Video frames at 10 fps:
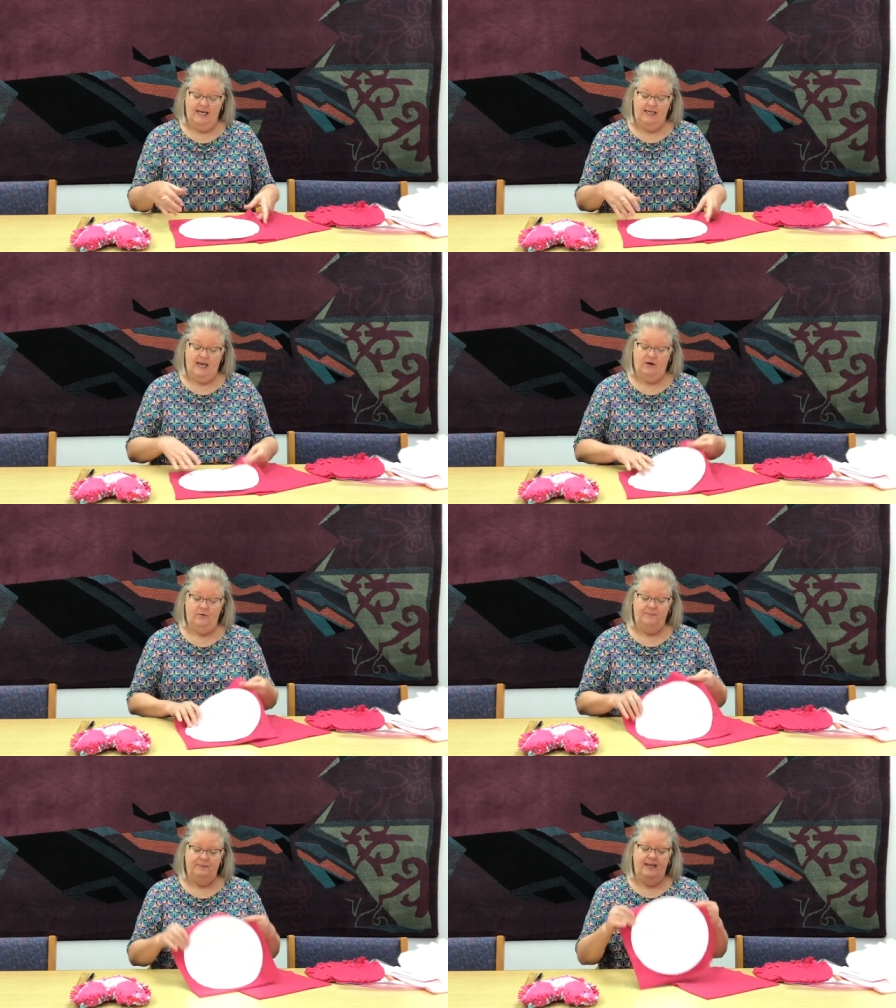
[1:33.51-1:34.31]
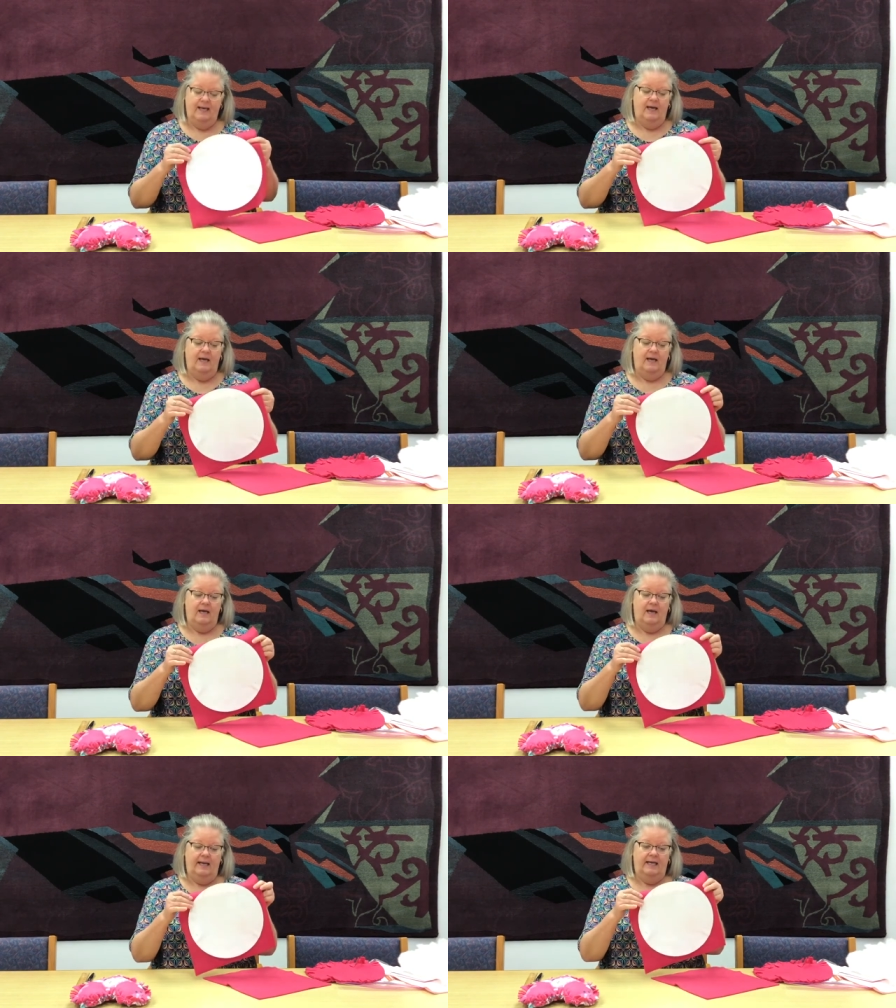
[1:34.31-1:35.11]
Now,
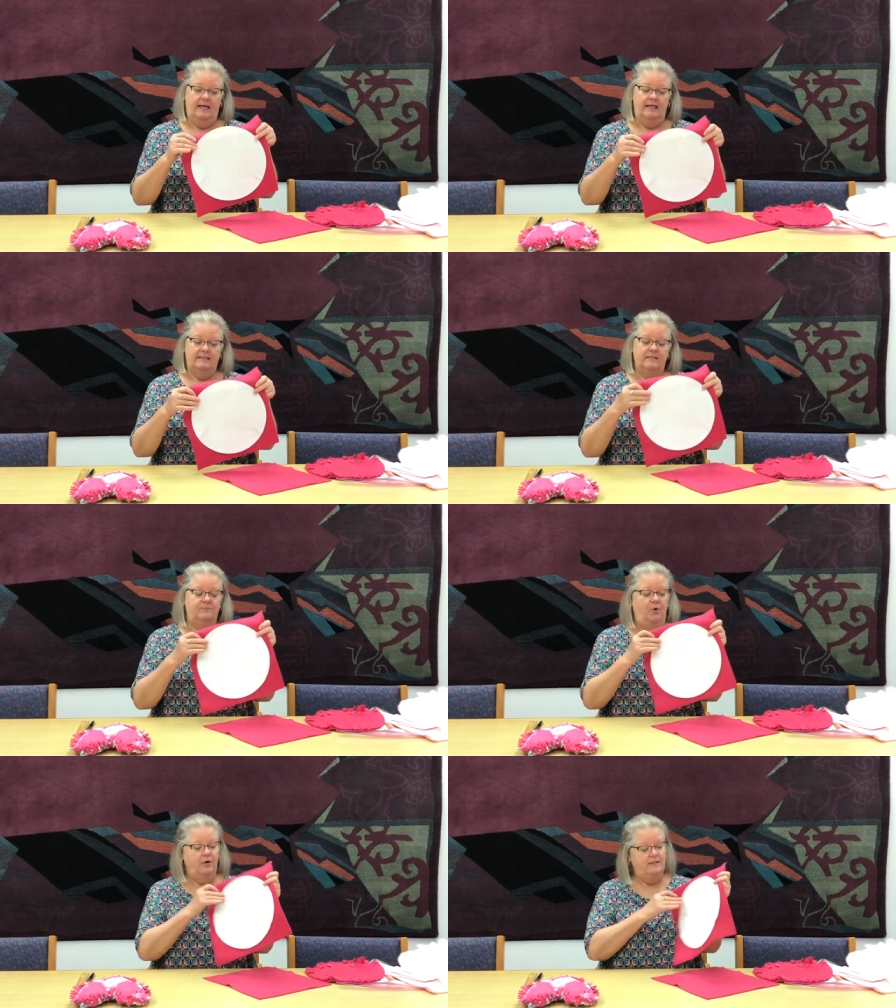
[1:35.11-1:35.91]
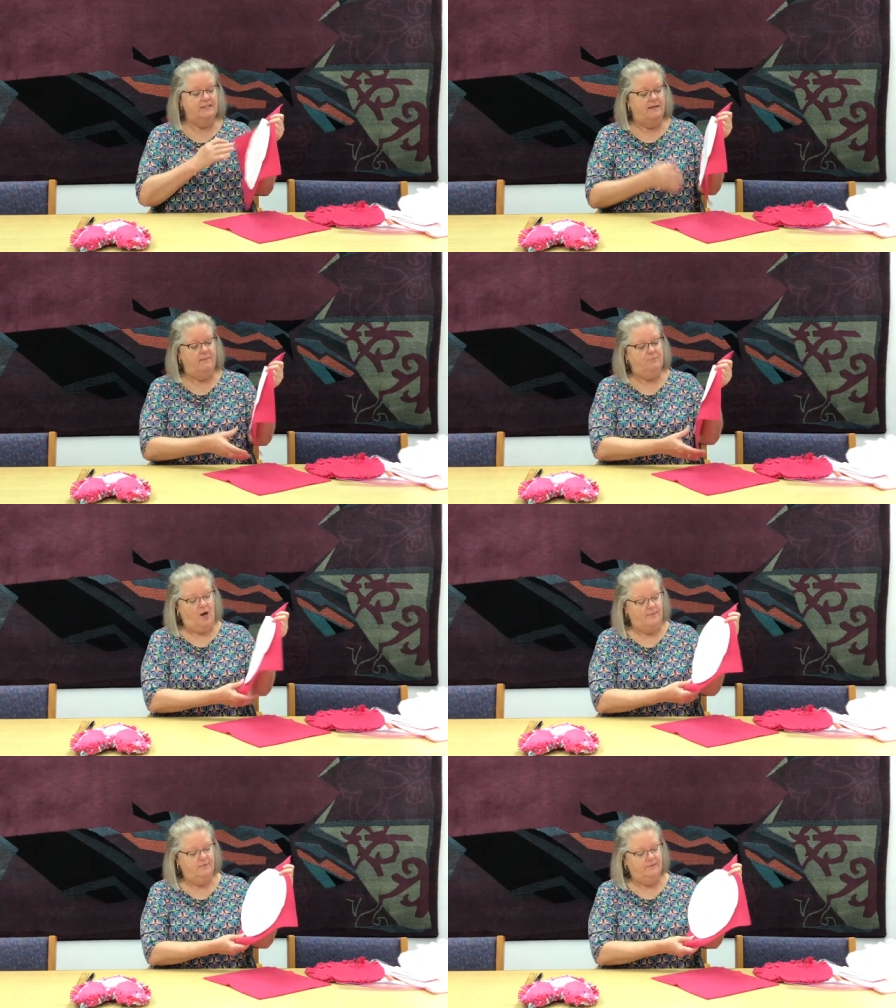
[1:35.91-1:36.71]
it's important to
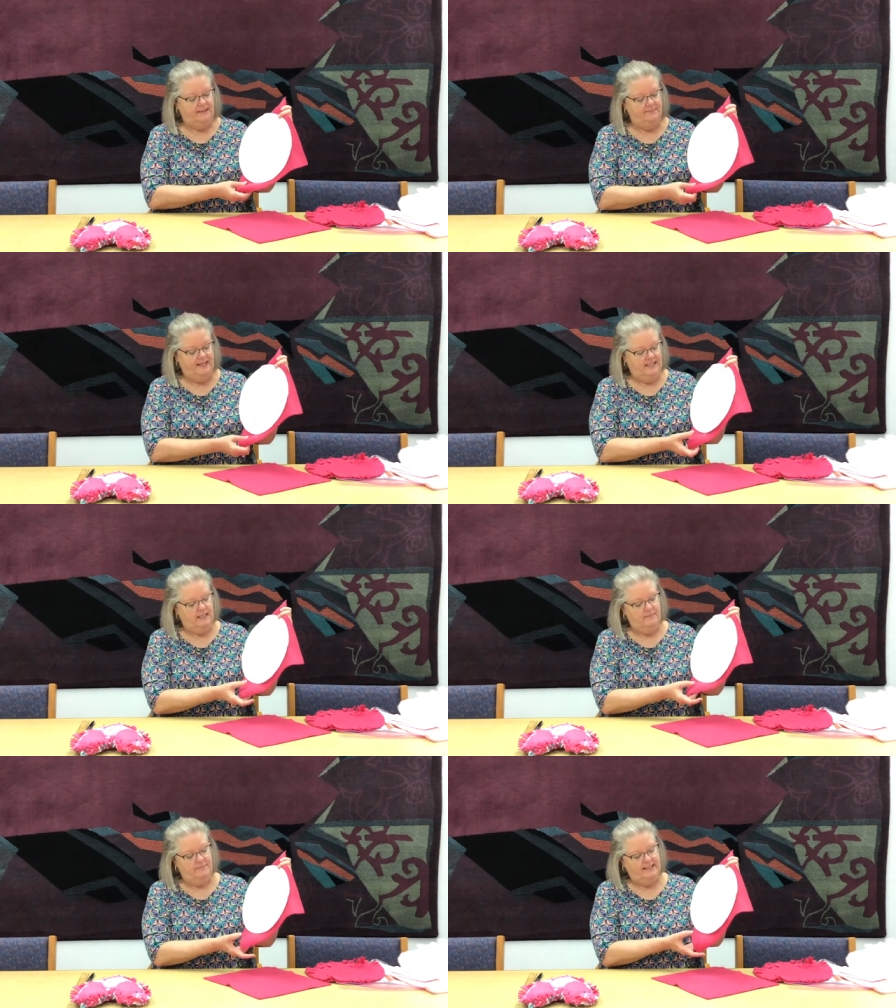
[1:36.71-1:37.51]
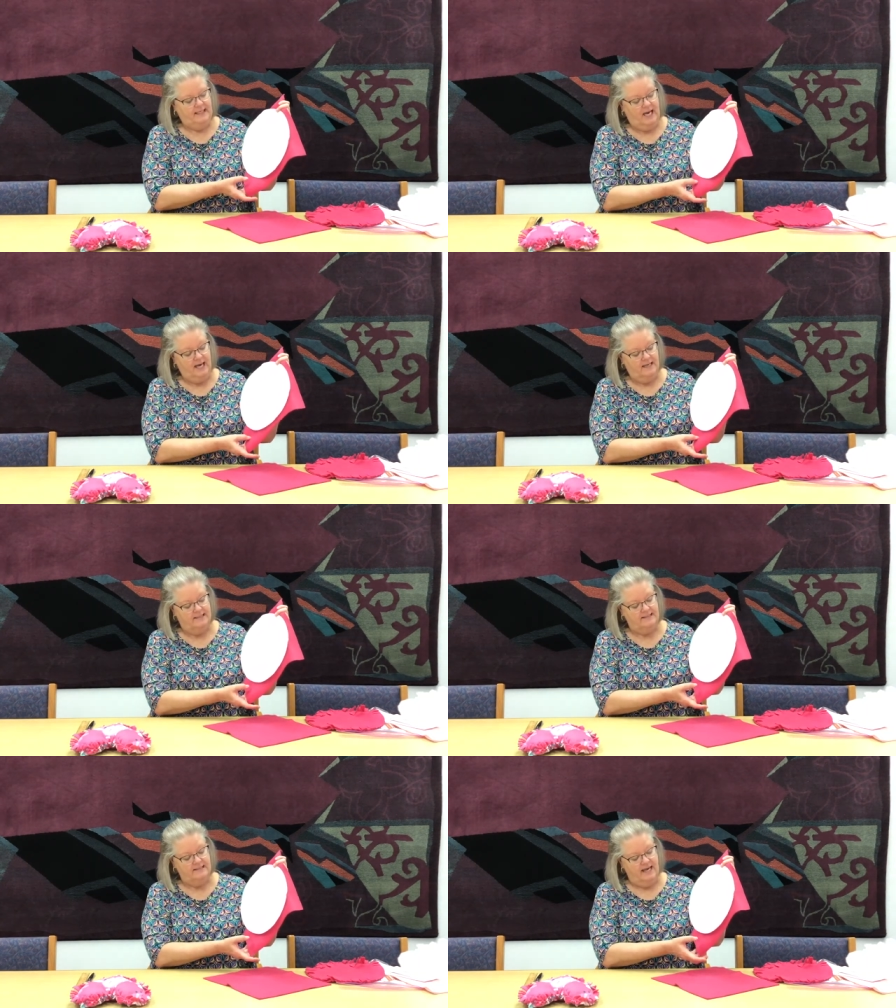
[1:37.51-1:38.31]
probably pin it
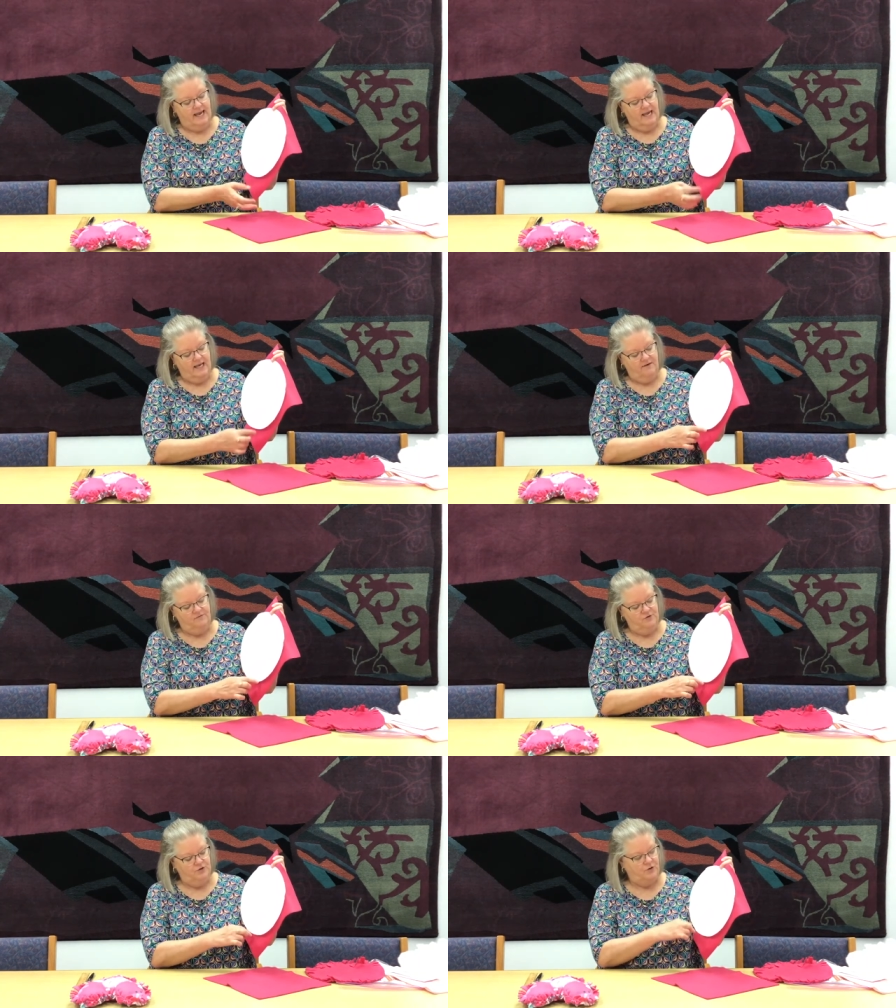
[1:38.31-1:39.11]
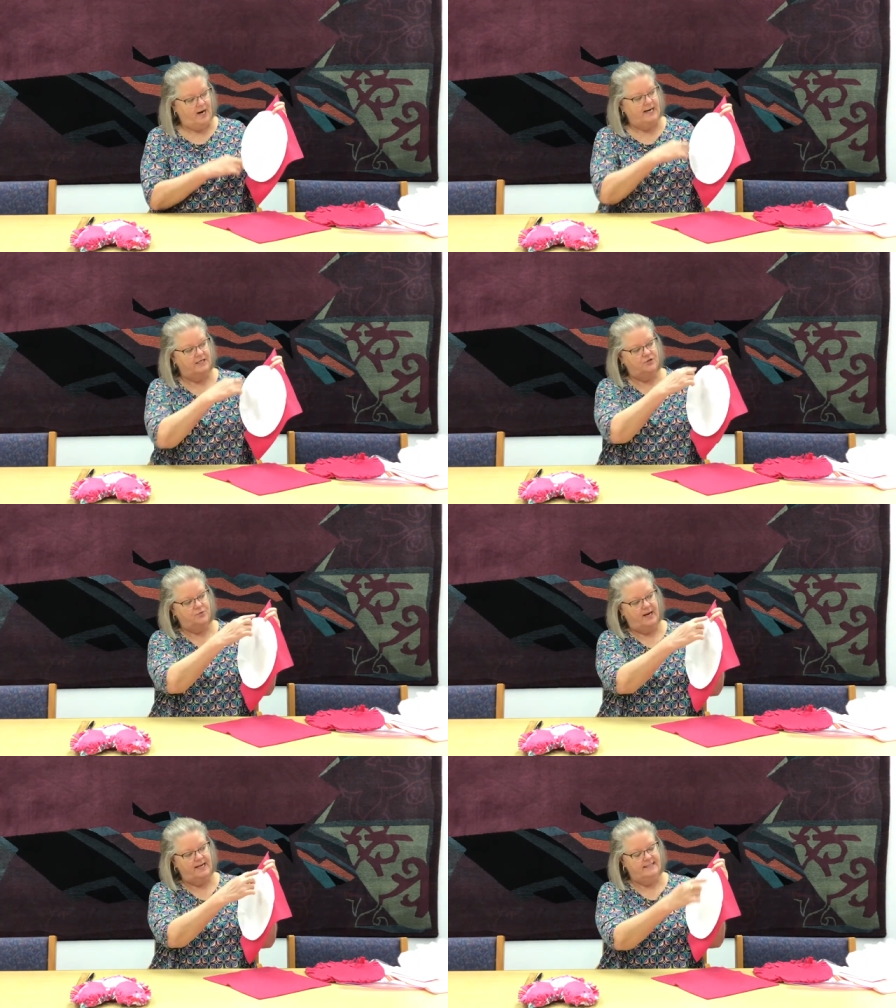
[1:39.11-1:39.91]
because if you try to
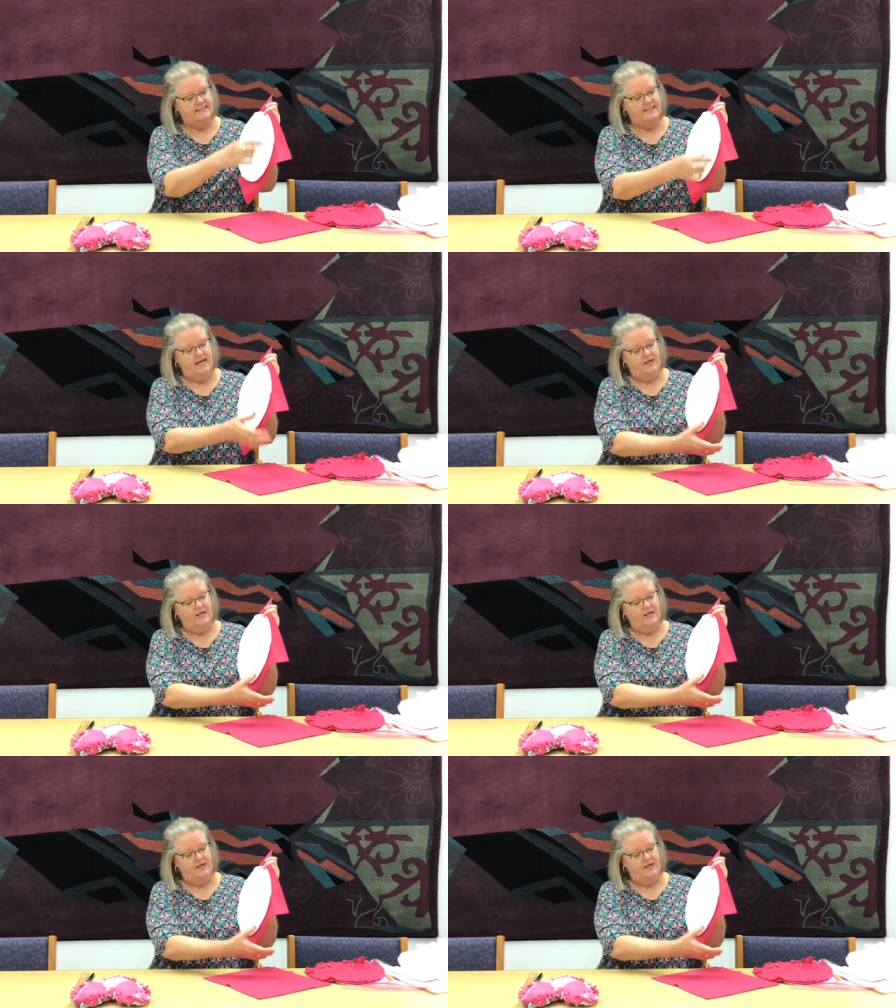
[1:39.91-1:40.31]
trace,